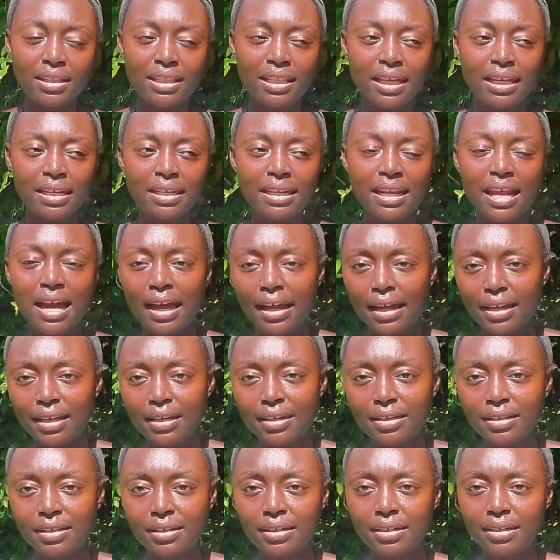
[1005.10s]
than night,
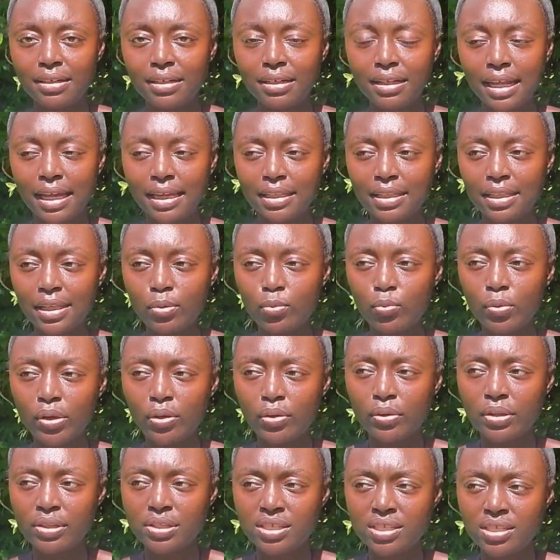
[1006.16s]
like they
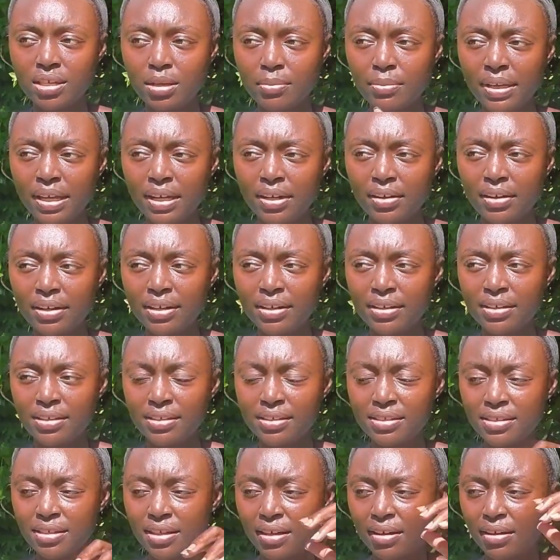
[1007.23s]
will in some
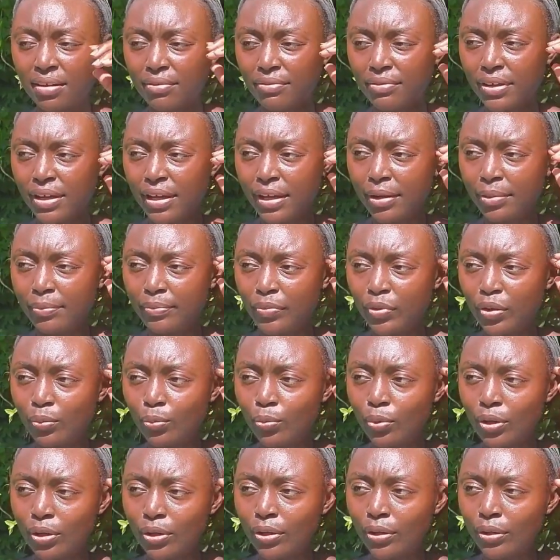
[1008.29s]
areas of um, the
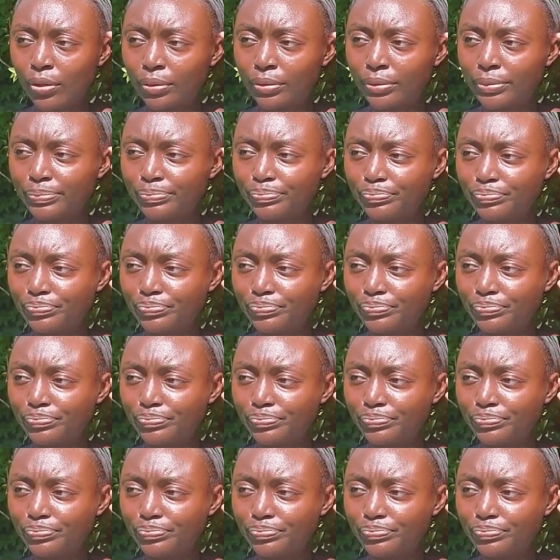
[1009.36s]
world,